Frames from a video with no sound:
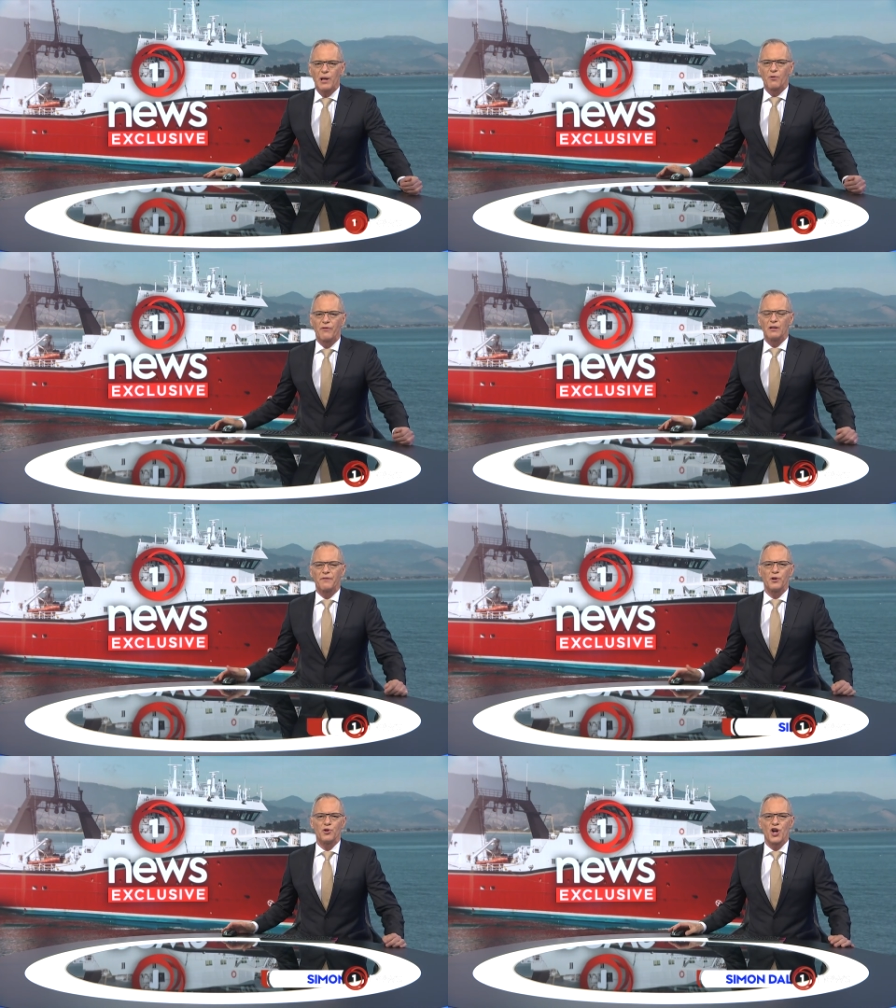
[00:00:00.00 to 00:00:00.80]
we can reveal
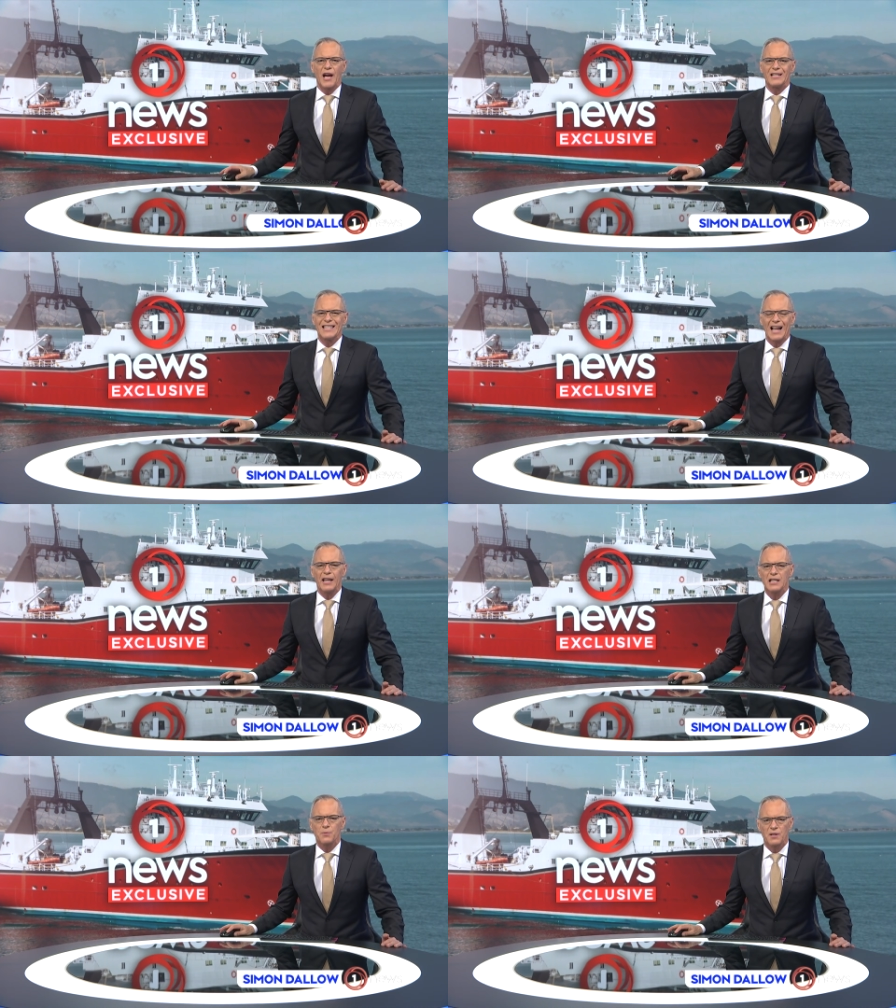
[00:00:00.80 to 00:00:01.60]
food giant
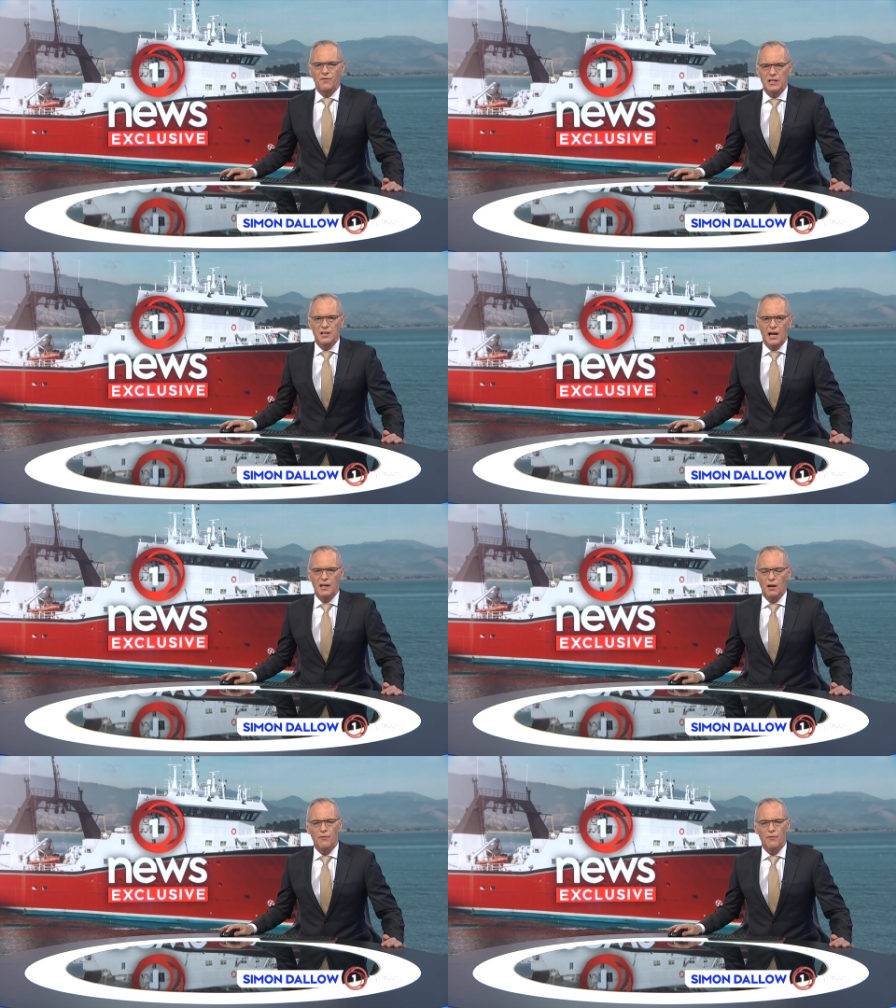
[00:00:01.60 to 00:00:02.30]
Talley's was investigated